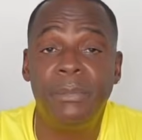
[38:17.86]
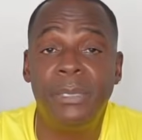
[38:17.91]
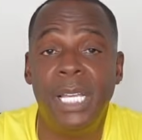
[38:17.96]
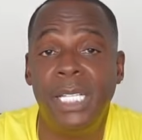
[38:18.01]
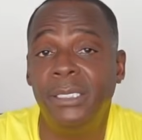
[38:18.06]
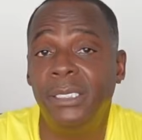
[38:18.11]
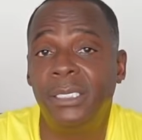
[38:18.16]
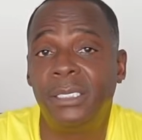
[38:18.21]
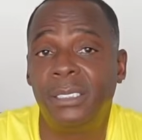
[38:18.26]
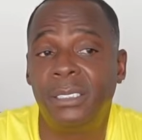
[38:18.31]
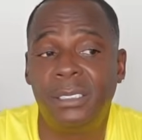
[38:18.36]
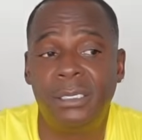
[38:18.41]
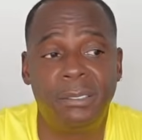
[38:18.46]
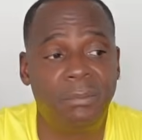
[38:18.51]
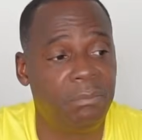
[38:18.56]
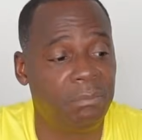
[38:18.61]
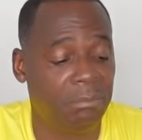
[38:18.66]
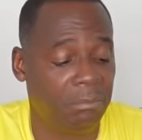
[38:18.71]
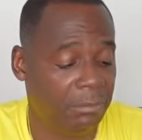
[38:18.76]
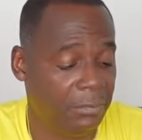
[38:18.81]
I
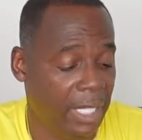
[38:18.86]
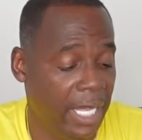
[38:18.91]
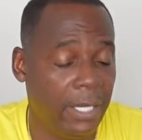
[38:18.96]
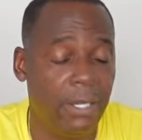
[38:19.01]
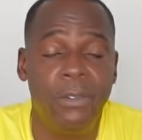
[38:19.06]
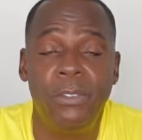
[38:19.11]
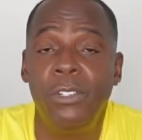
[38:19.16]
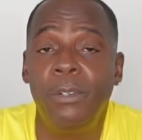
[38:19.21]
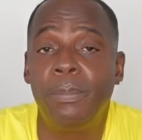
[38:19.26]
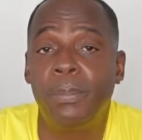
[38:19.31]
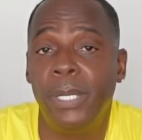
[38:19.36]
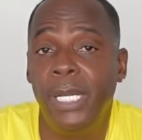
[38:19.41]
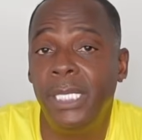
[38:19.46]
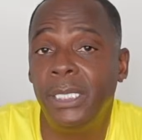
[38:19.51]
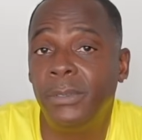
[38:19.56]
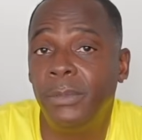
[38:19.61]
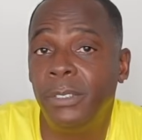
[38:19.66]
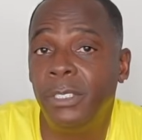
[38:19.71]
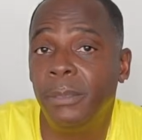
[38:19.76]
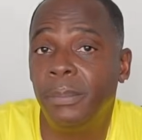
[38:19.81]
just, I don't do
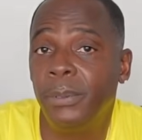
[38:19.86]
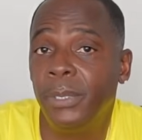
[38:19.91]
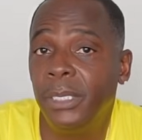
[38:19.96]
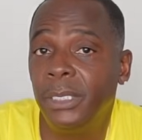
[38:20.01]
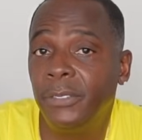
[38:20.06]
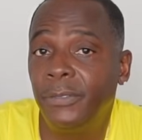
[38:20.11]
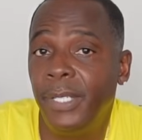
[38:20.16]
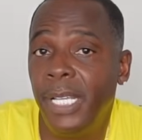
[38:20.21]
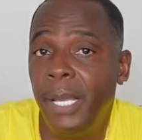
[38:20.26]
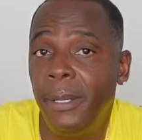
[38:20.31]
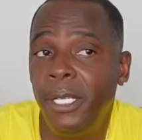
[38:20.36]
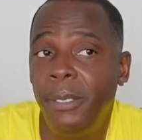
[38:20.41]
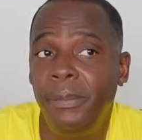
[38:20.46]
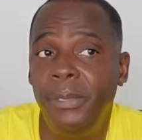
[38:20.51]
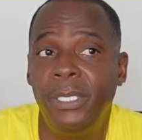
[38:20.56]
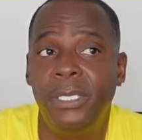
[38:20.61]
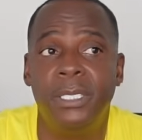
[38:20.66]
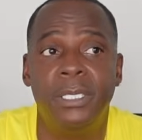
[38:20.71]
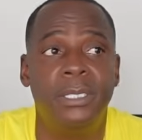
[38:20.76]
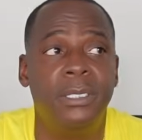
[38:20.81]
pranks with the Prince family
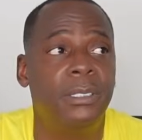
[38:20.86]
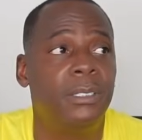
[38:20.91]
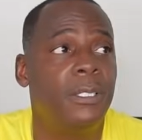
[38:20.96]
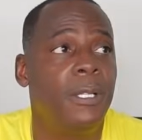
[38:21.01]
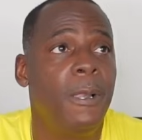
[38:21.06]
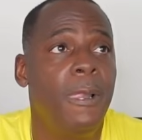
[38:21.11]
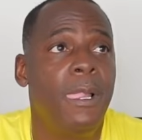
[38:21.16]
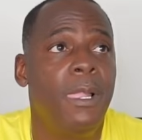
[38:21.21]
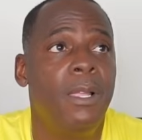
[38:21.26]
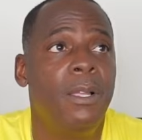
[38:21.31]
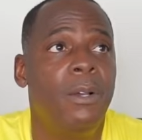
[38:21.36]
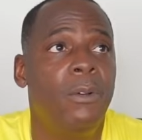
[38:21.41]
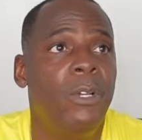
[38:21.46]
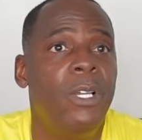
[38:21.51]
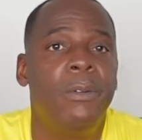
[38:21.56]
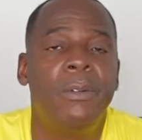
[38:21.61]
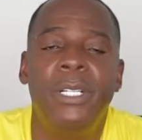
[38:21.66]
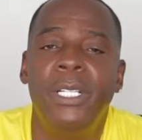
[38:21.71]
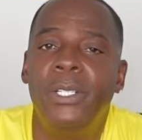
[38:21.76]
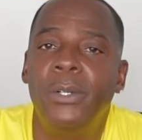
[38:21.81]
because we
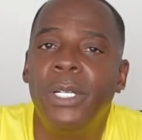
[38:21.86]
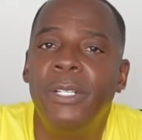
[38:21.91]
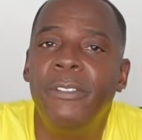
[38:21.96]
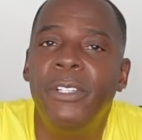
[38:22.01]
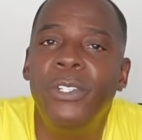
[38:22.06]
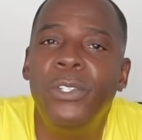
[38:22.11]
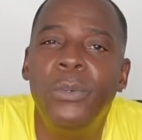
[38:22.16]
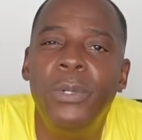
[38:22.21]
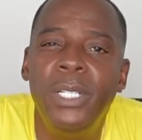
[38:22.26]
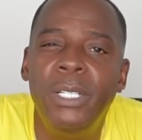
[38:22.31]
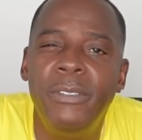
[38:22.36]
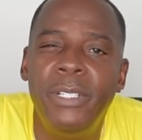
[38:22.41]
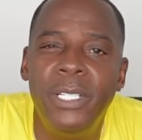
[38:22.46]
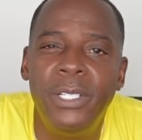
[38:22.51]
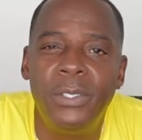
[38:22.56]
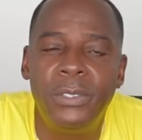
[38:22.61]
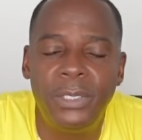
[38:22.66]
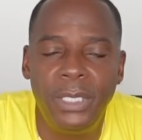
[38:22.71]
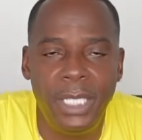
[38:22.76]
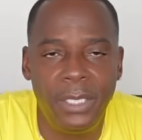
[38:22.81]
really don't even do any
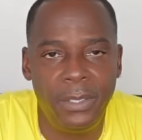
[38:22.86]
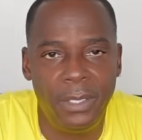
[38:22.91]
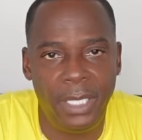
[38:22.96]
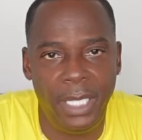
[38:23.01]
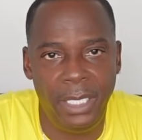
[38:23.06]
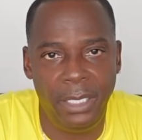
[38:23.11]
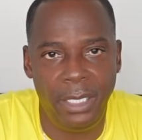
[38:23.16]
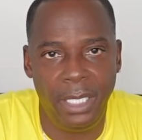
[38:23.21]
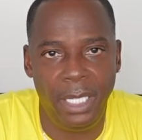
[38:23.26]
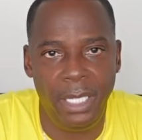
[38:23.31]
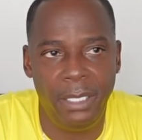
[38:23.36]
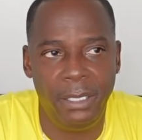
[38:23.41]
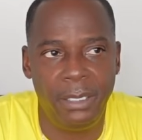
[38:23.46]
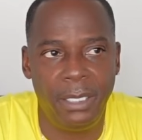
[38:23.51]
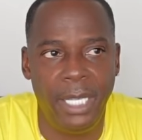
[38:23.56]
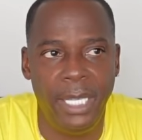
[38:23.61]
videos together like that.